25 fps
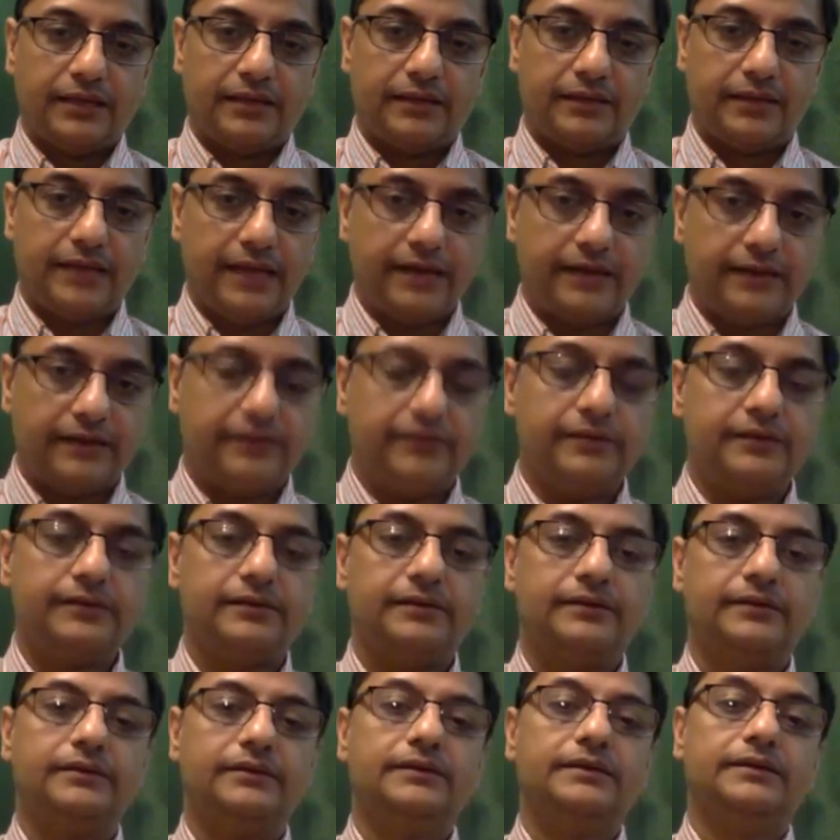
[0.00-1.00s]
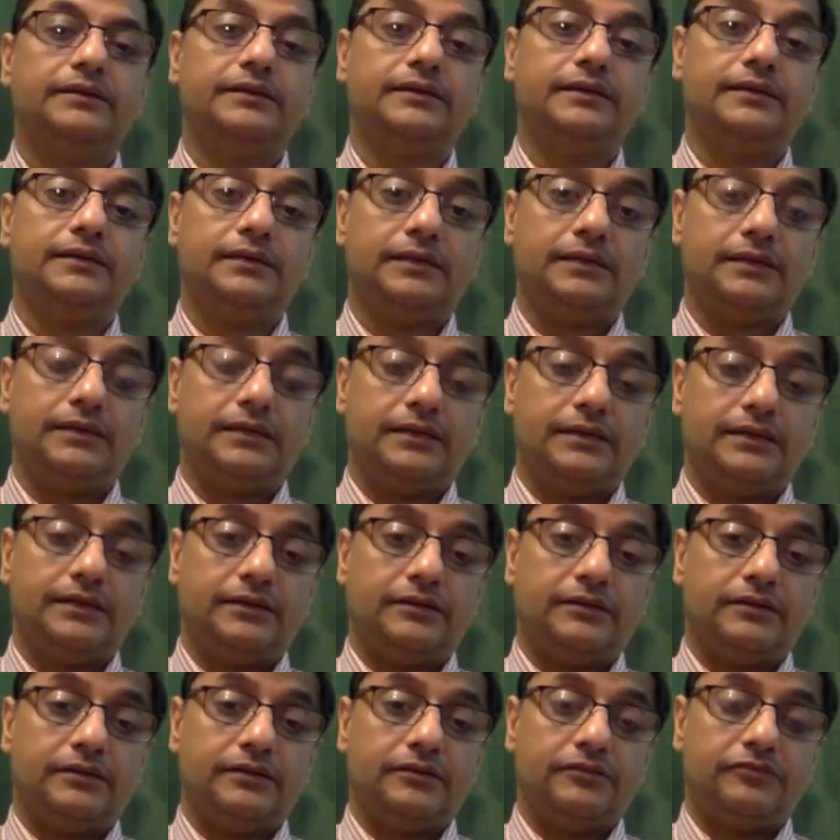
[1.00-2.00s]
Then,
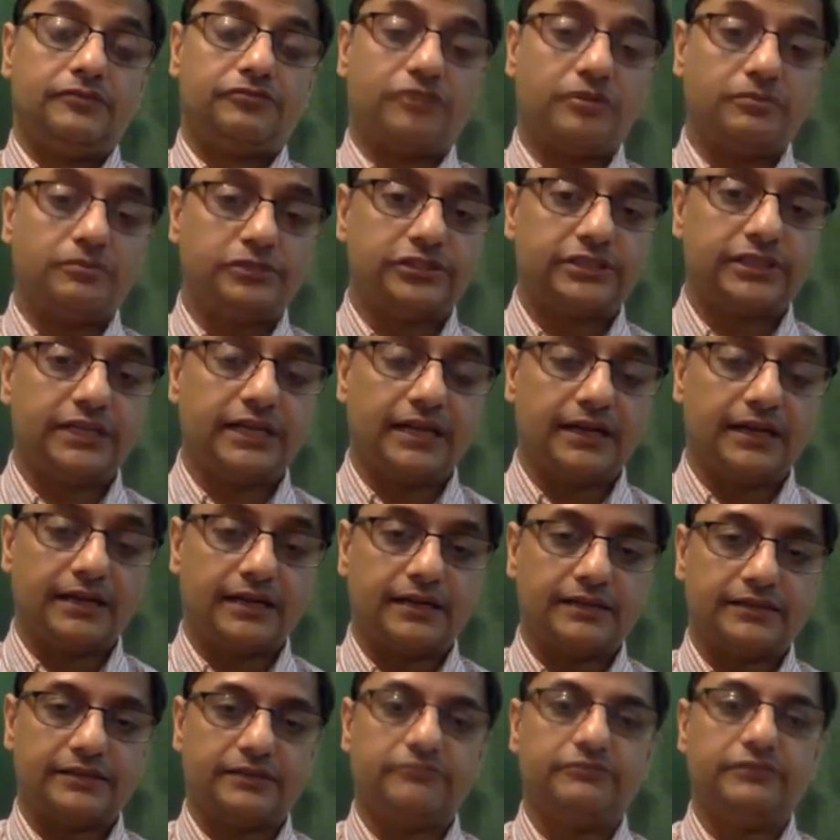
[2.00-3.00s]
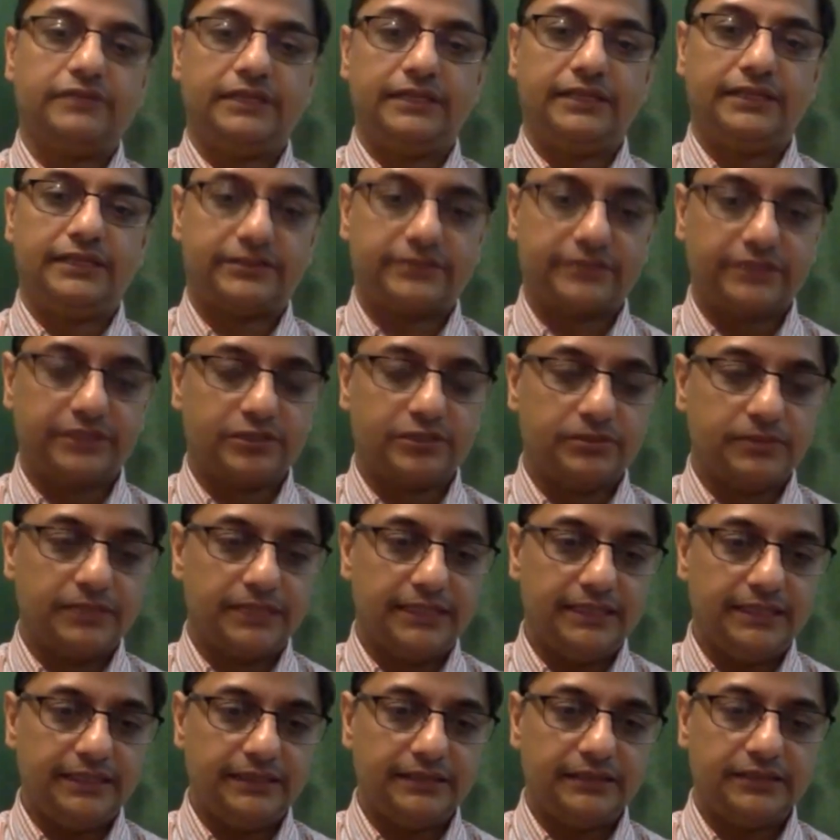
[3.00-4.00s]
from Sri Lanka, somewhere near
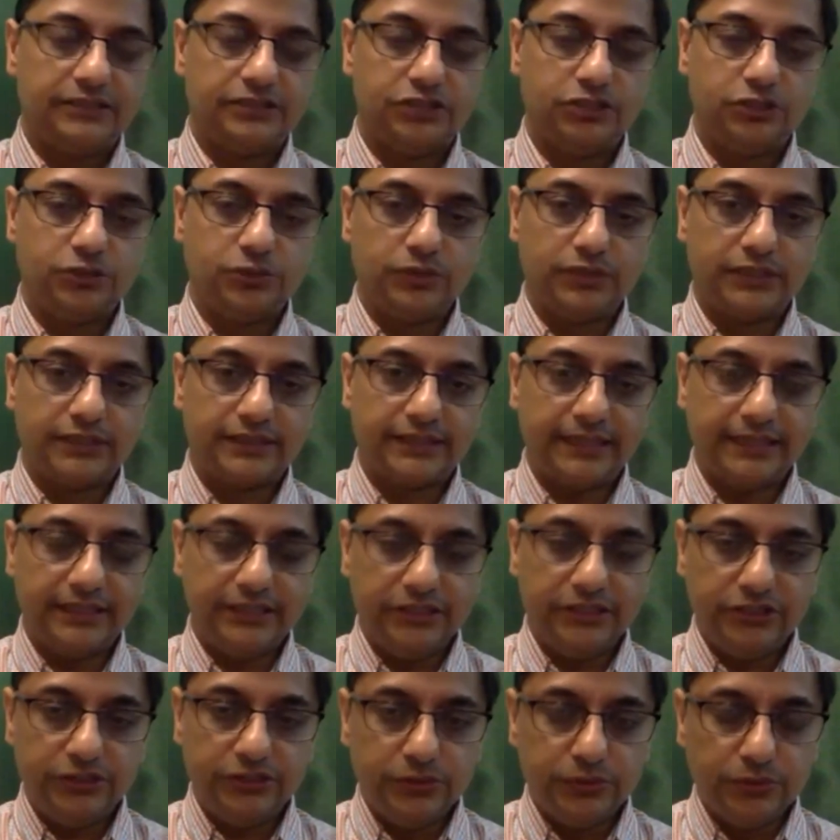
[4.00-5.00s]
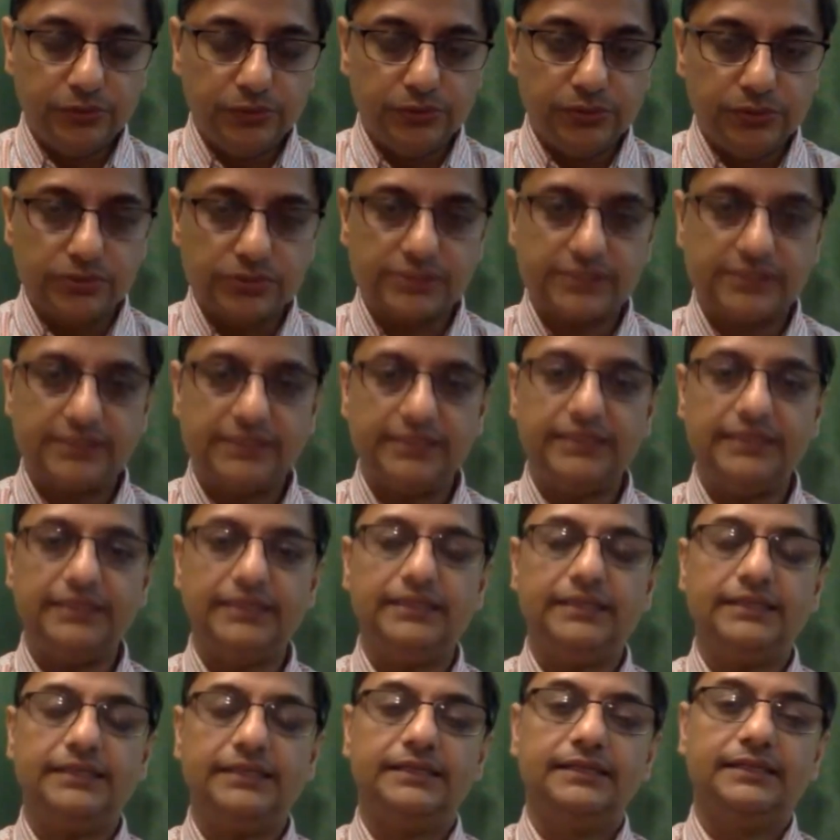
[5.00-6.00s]
Trincomalee, you would then use
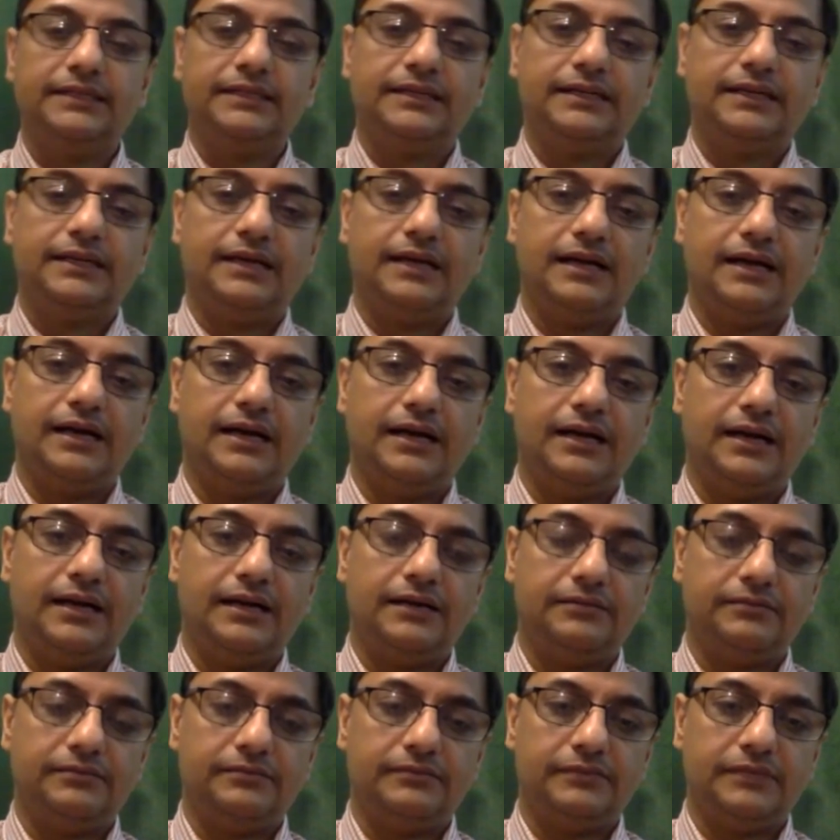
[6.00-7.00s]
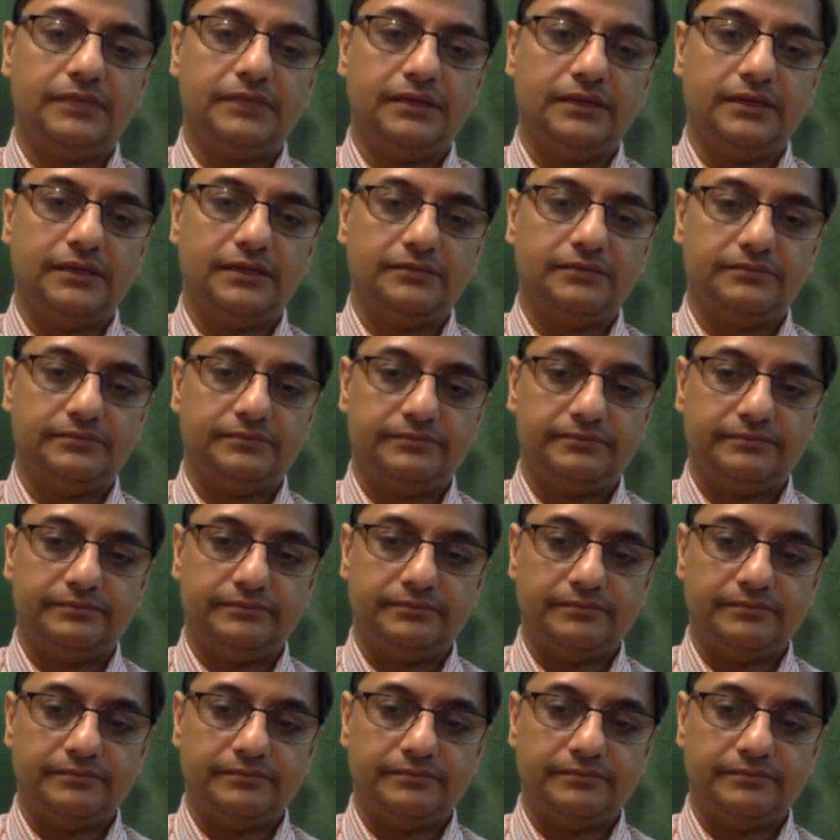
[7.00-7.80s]
the uh, um,